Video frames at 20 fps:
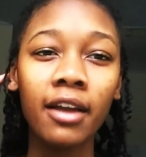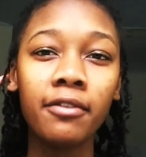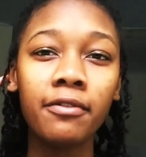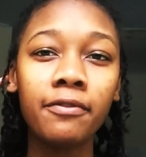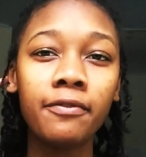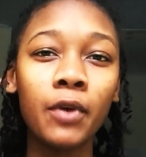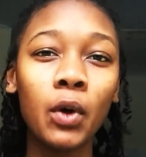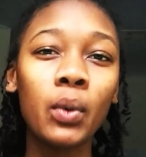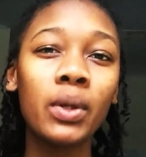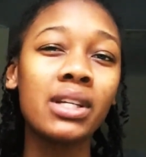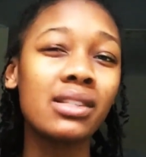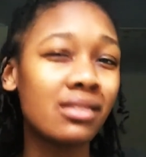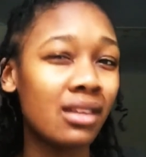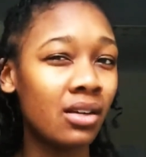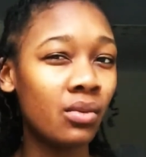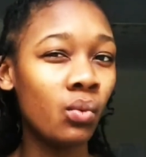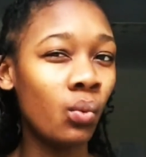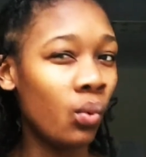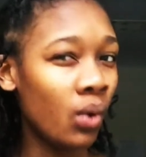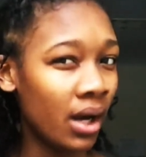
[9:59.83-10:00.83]
and focused
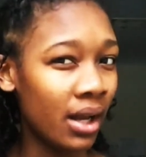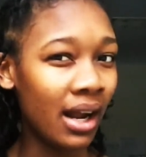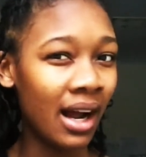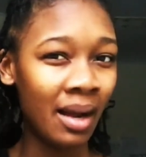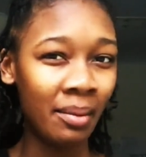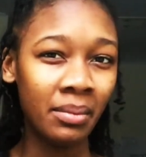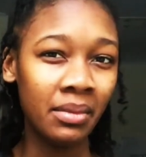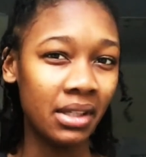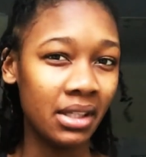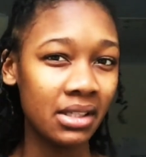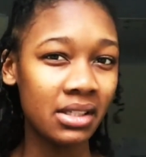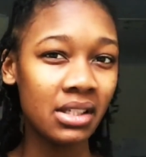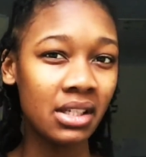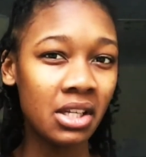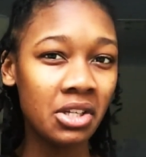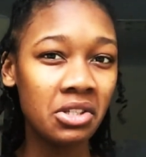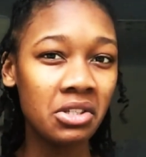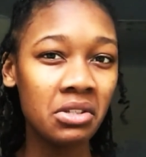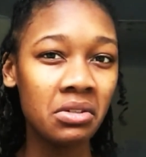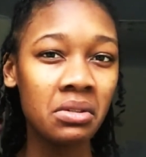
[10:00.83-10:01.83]
on what I'm
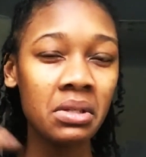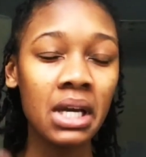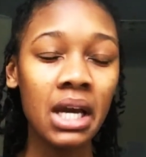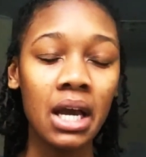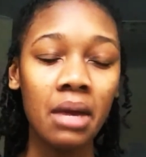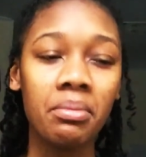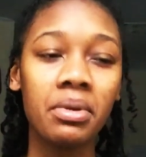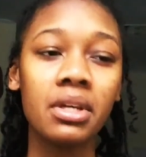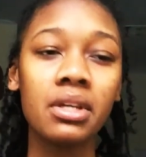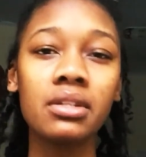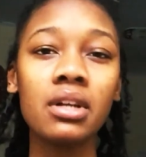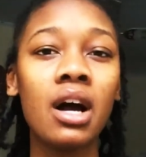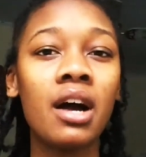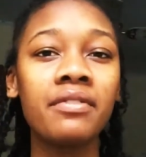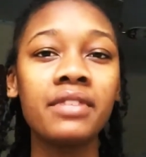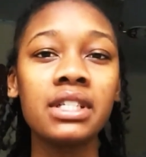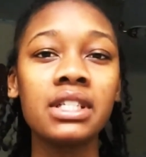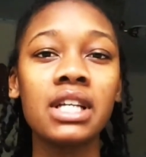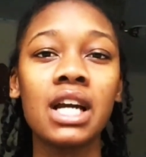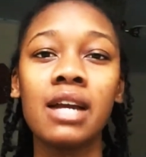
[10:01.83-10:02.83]
listening to, because
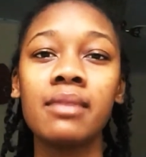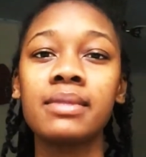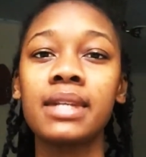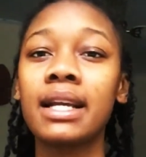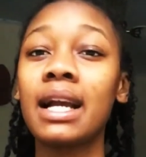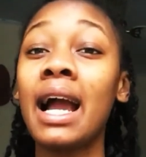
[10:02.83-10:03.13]
oftentimes